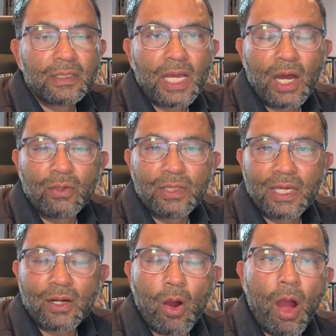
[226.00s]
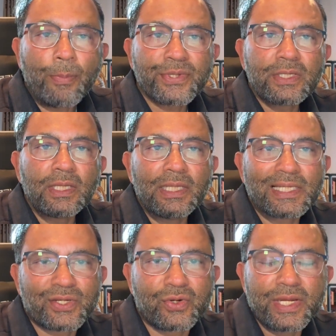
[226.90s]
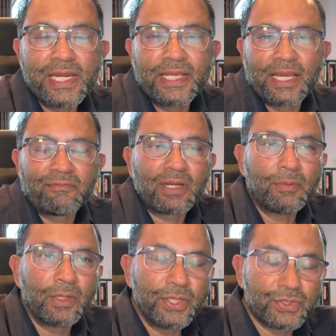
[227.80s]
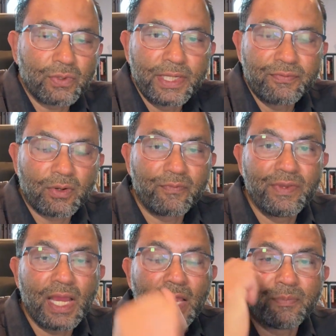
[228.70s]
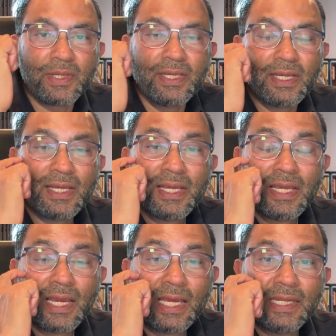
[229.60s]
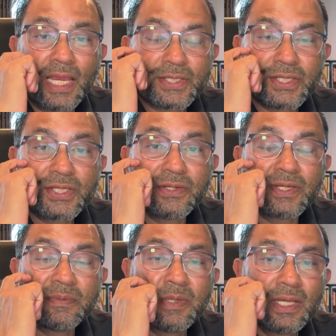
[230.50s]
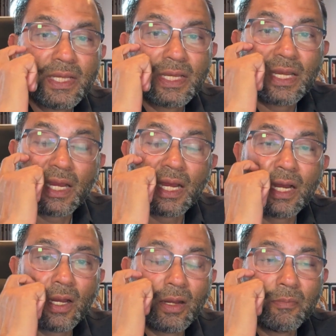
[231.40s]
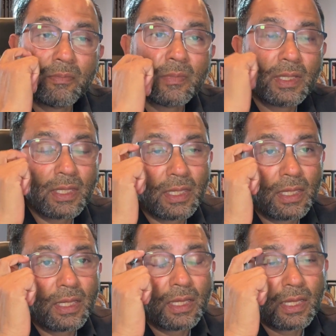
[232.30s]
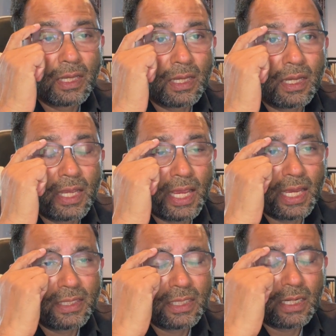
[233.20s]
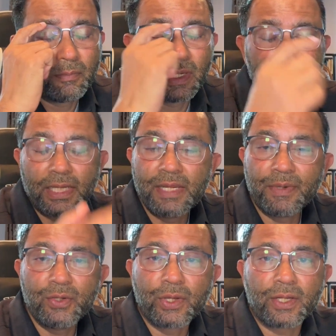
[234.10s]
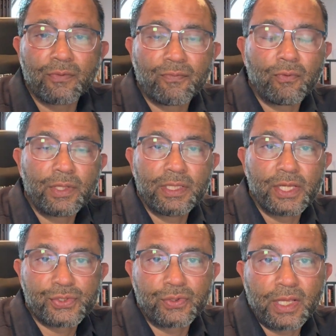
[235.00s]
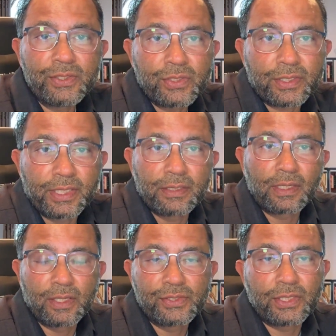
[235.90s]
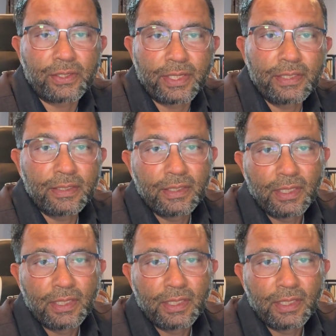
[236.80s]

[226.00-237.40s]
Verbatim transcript: Now, there are optional screening available usually for VIP and executive, but anybody who can afford it, they should consider it.